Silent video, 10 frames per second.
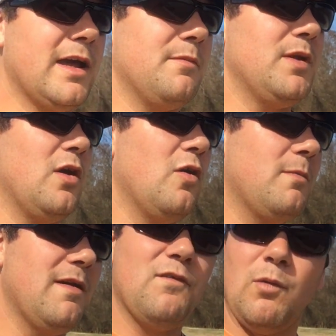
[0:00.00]
I gotta be
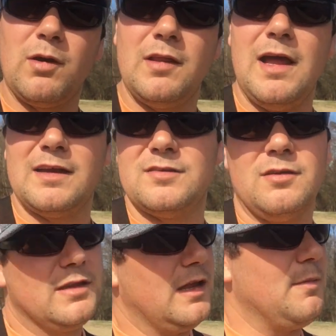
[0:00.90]
home at four o'clock, so
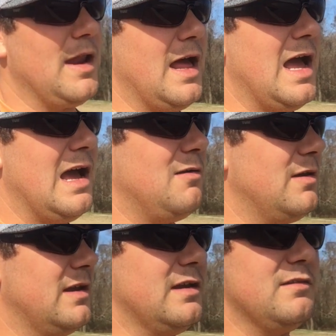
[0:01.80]
I only got about an
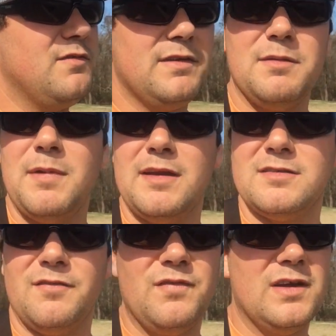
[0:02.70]
hour and 50
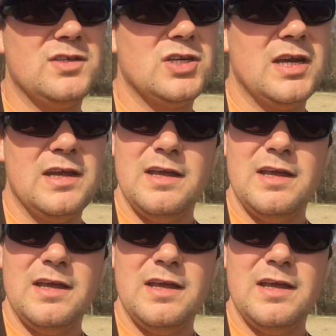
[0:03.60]
minutes to fish.